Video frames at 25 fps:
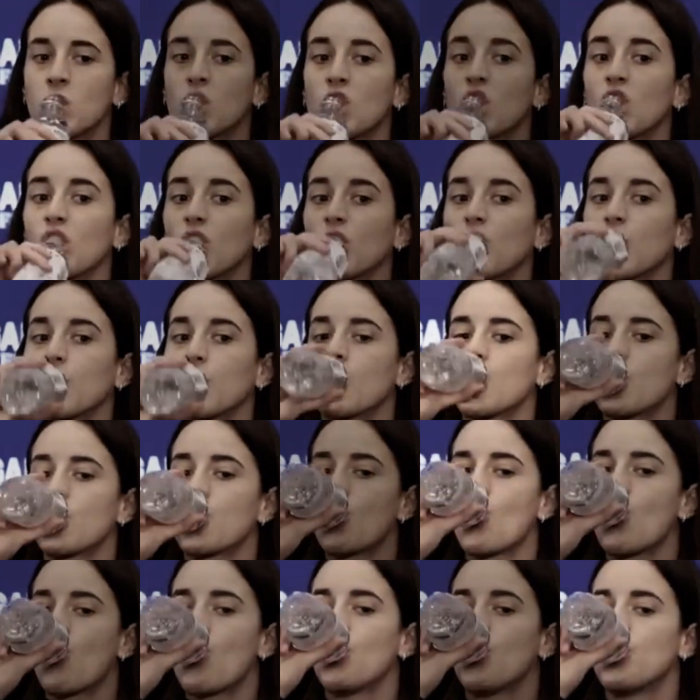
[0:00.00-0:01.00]
It's like
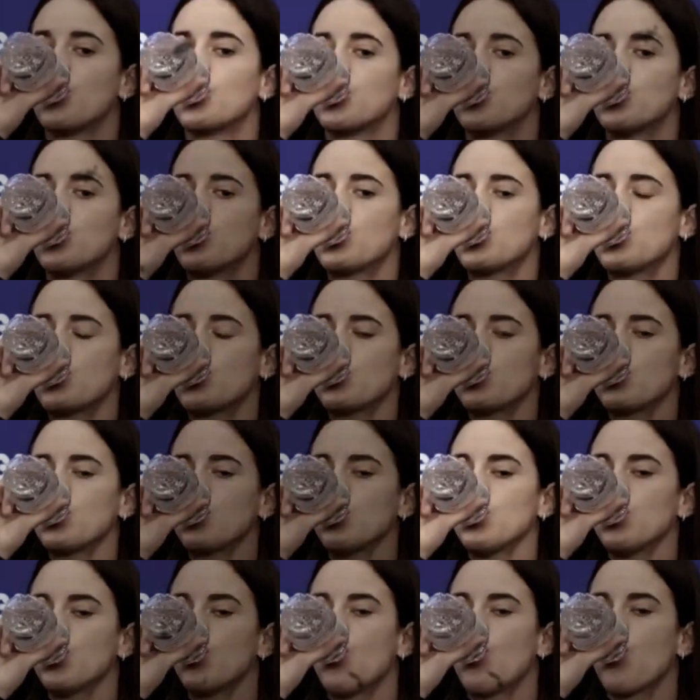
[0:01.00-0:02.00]
trying to play jazz with a
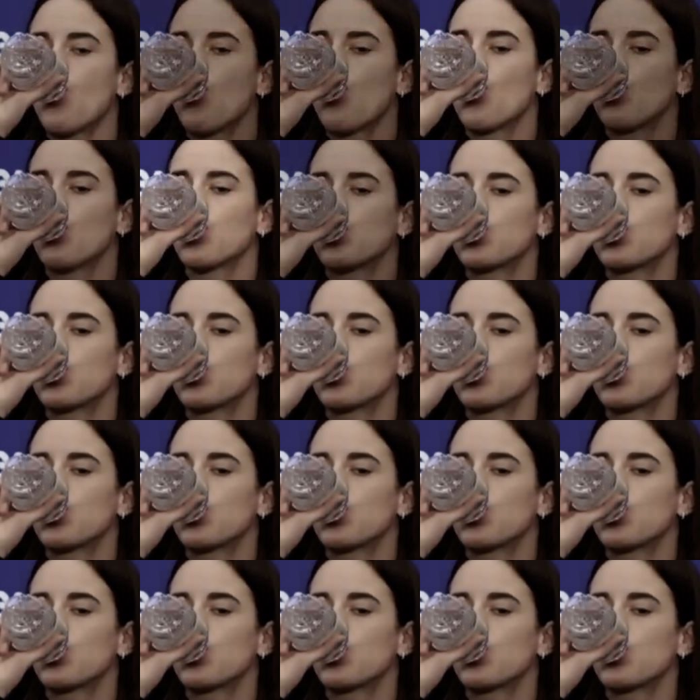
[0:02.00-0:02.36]
metronome